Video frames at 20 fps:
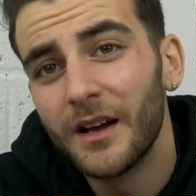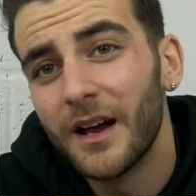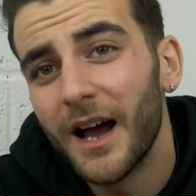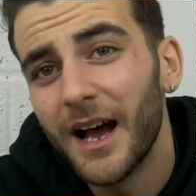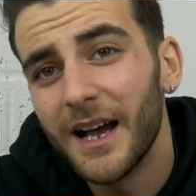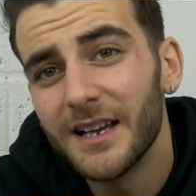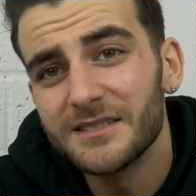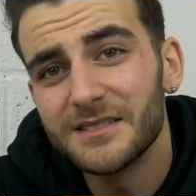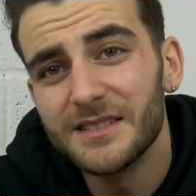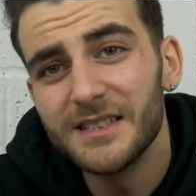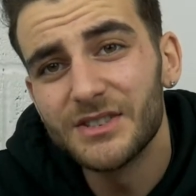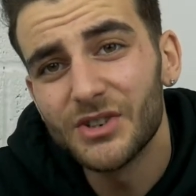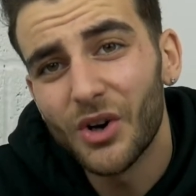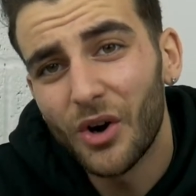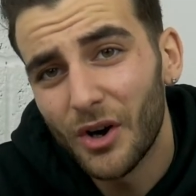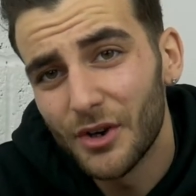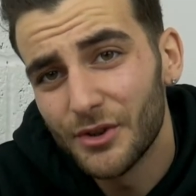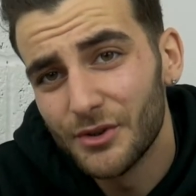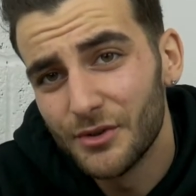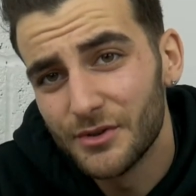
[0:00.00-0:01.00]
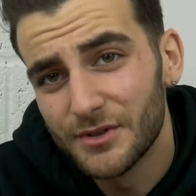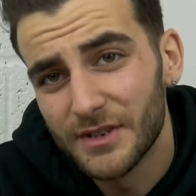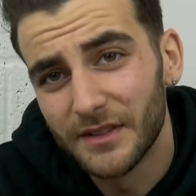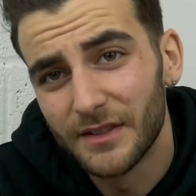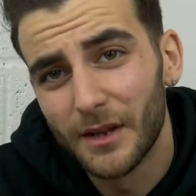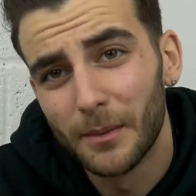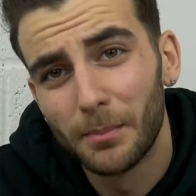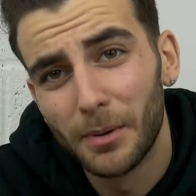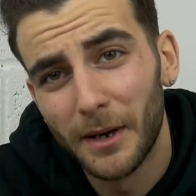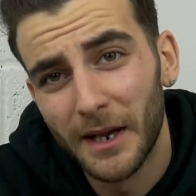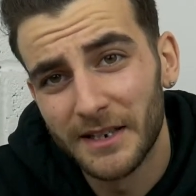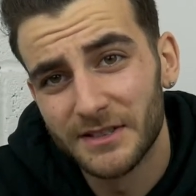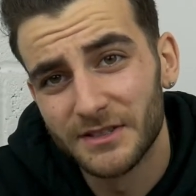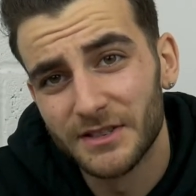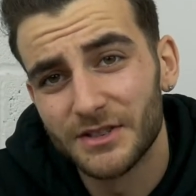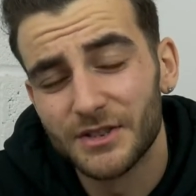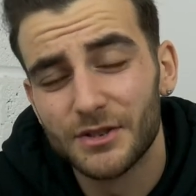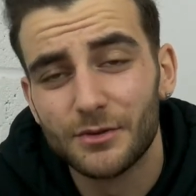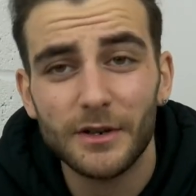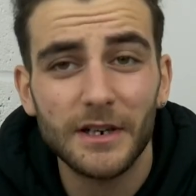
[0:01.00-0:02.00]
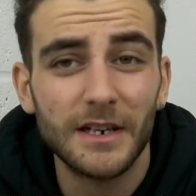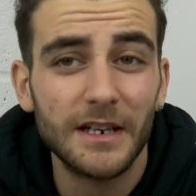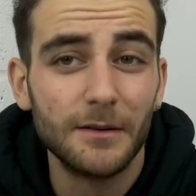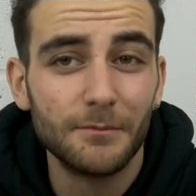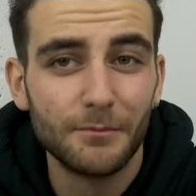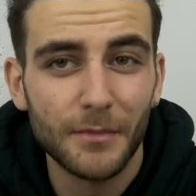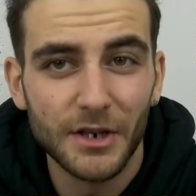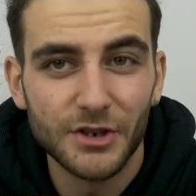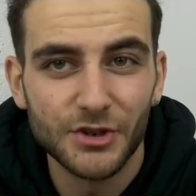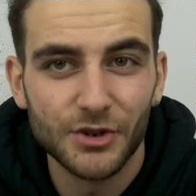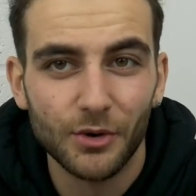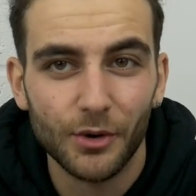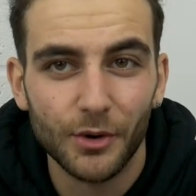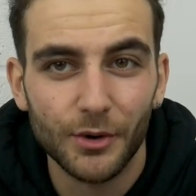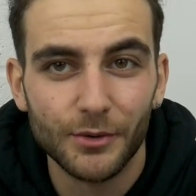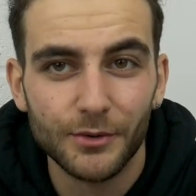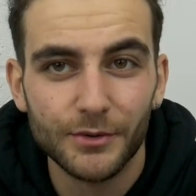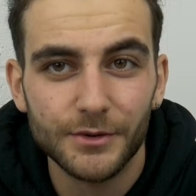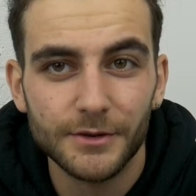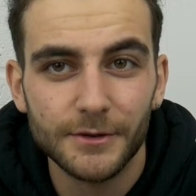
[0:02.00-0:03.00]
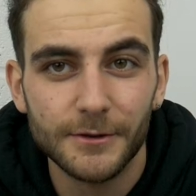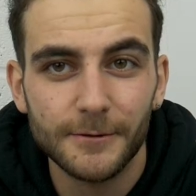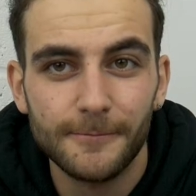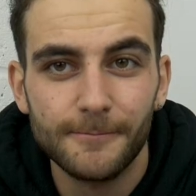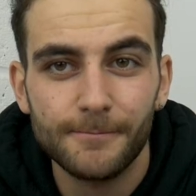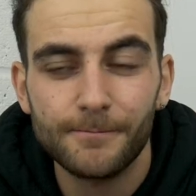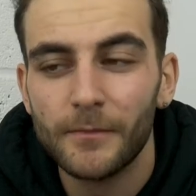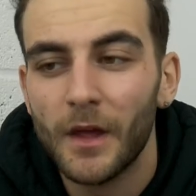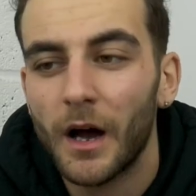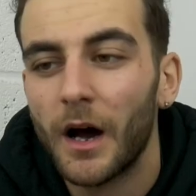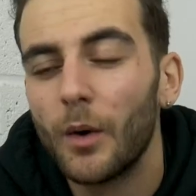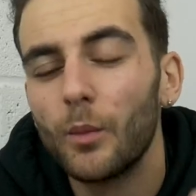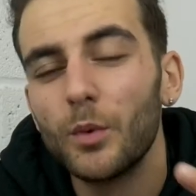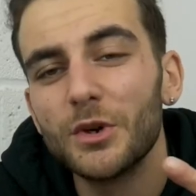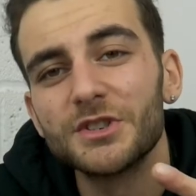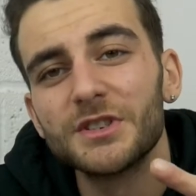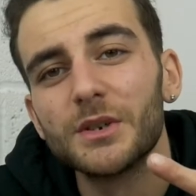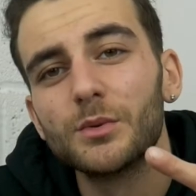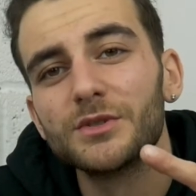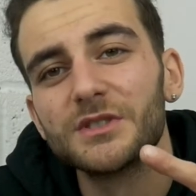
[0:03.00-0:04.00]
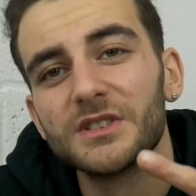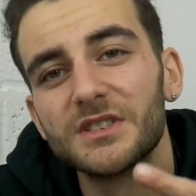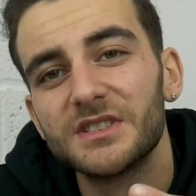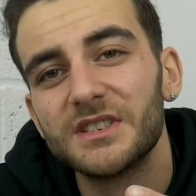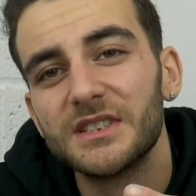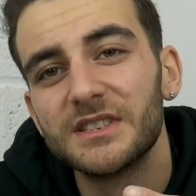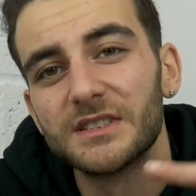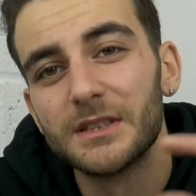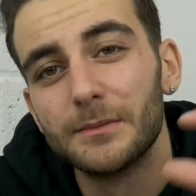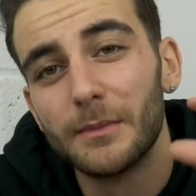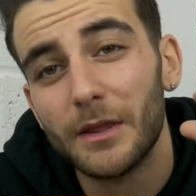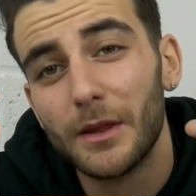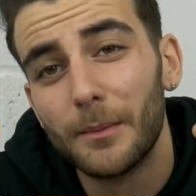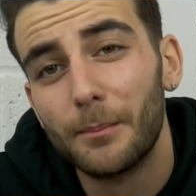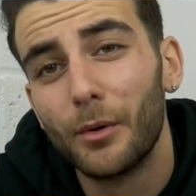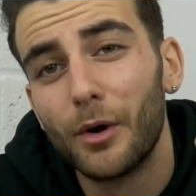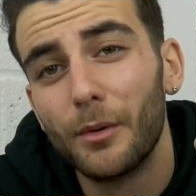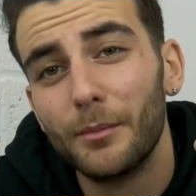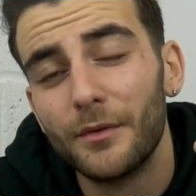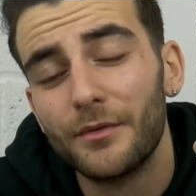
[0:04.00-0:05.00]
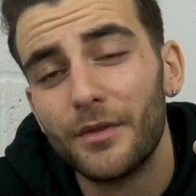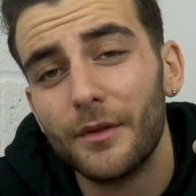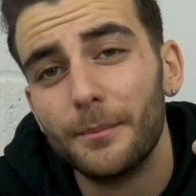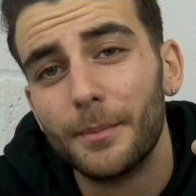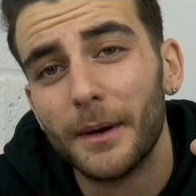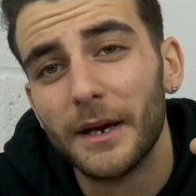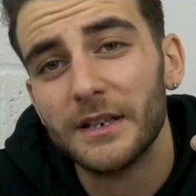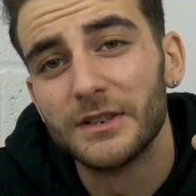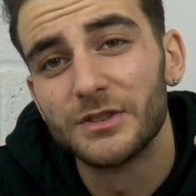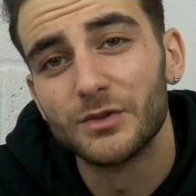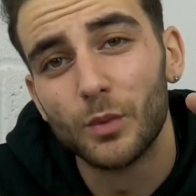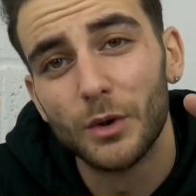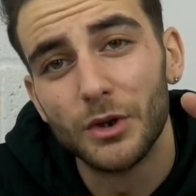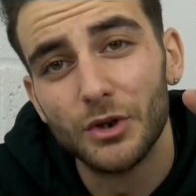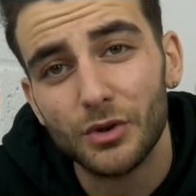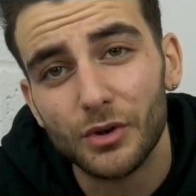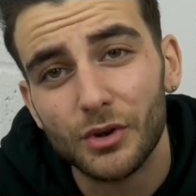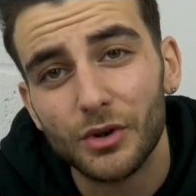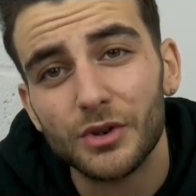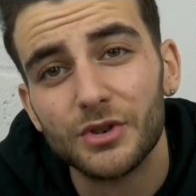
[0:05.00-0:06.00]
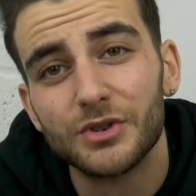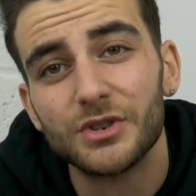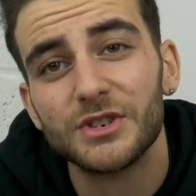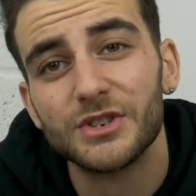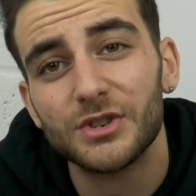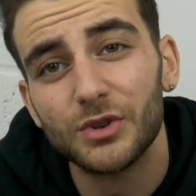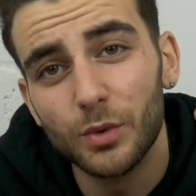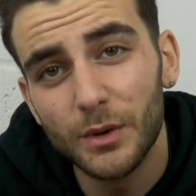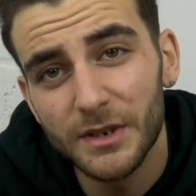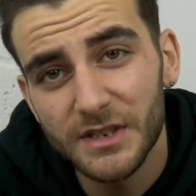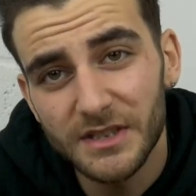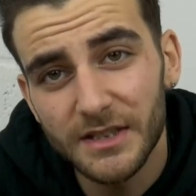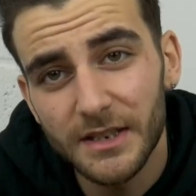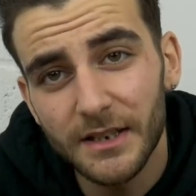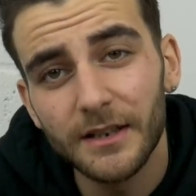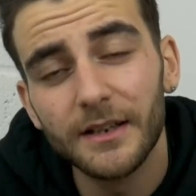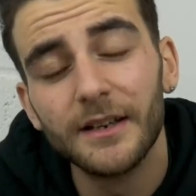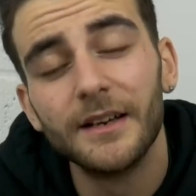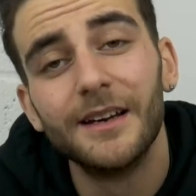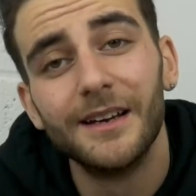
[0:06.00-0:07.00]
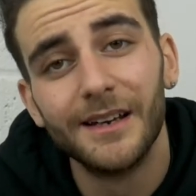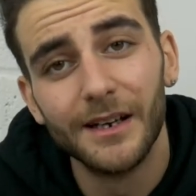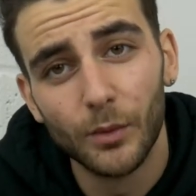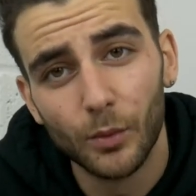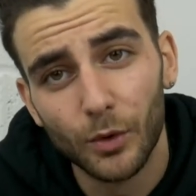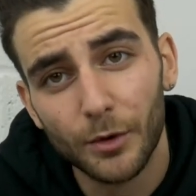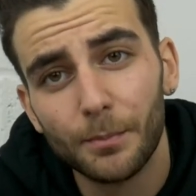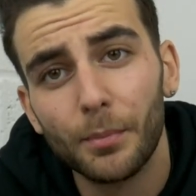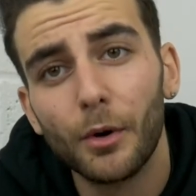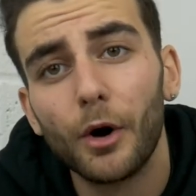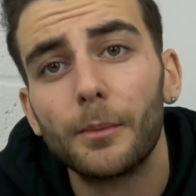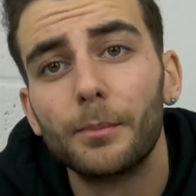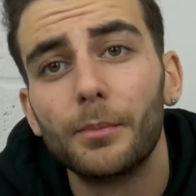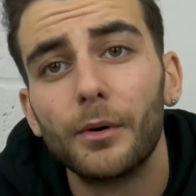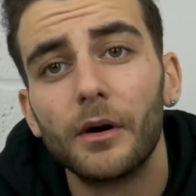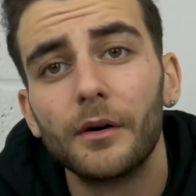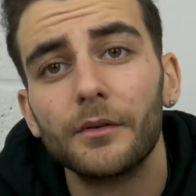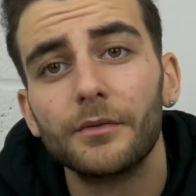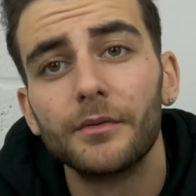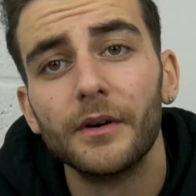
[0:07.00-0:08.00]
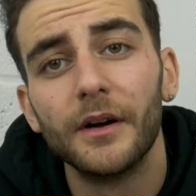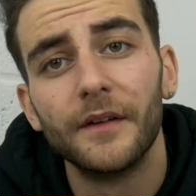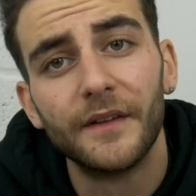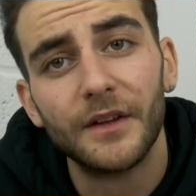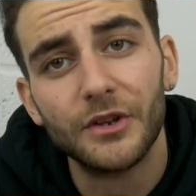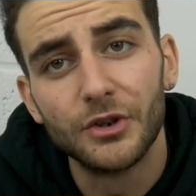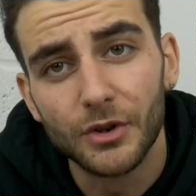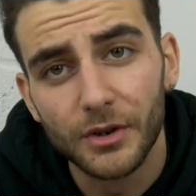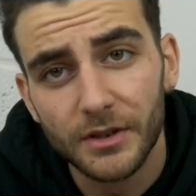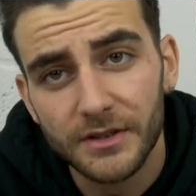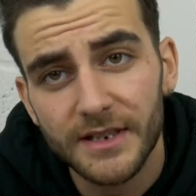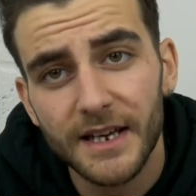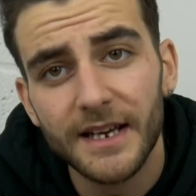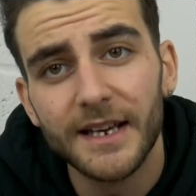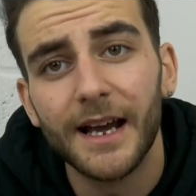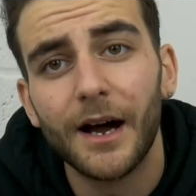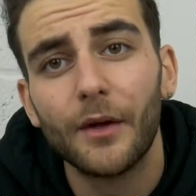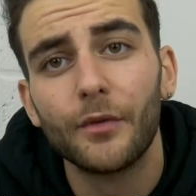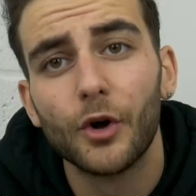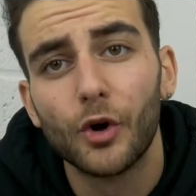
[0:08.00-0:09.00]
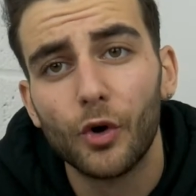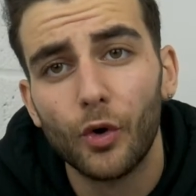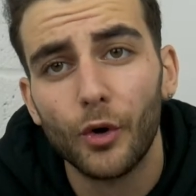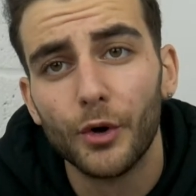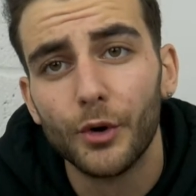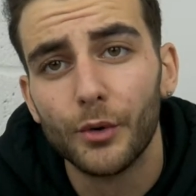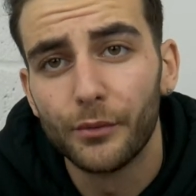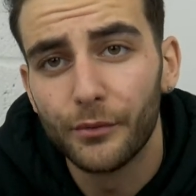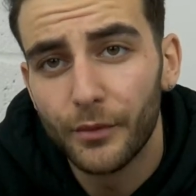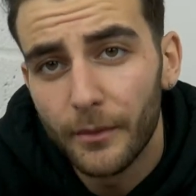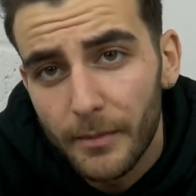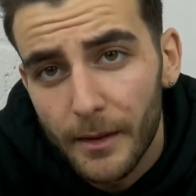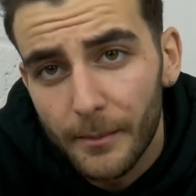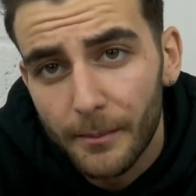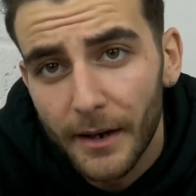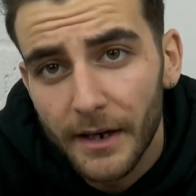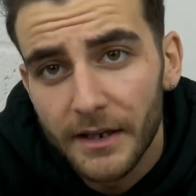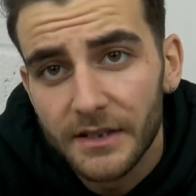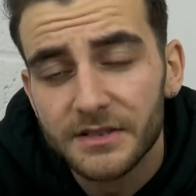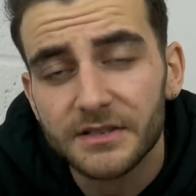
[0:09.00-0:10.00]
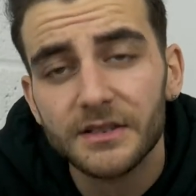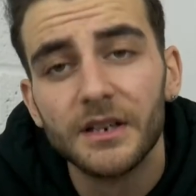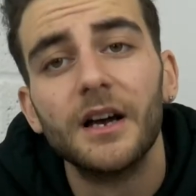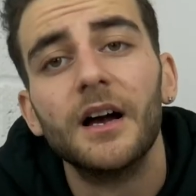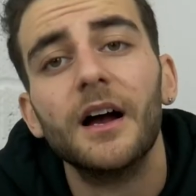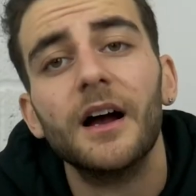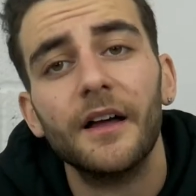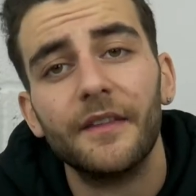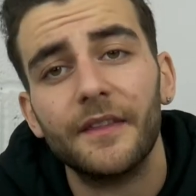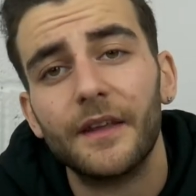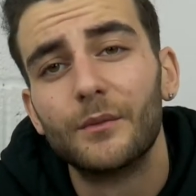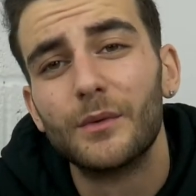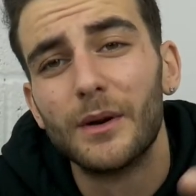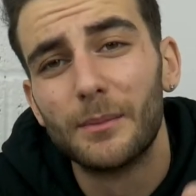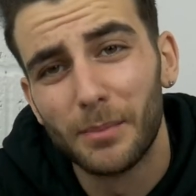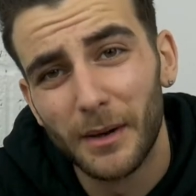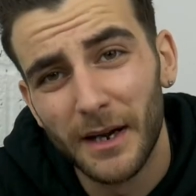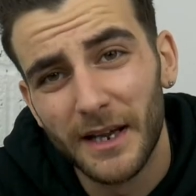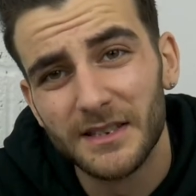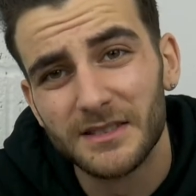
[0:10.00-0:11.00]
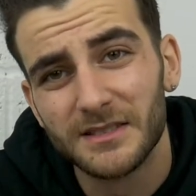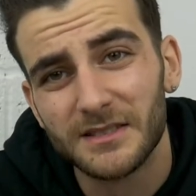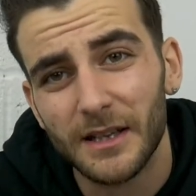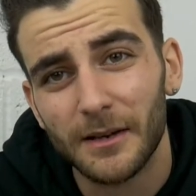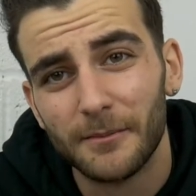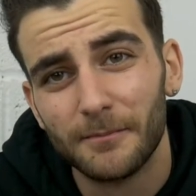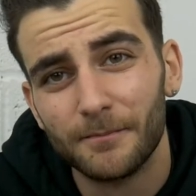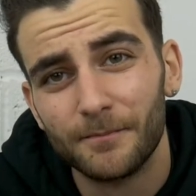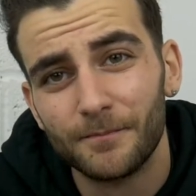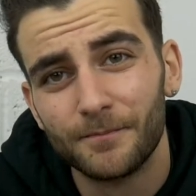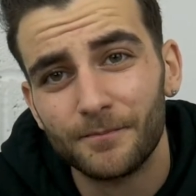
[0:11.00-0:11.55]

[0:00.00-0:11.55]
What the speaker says: As these are using the Plexus 3D mesh coils, I wish there was a system at the bottom of the base where you could just twist it, it would pop off, and then you could take out the coil from the base and then replace them.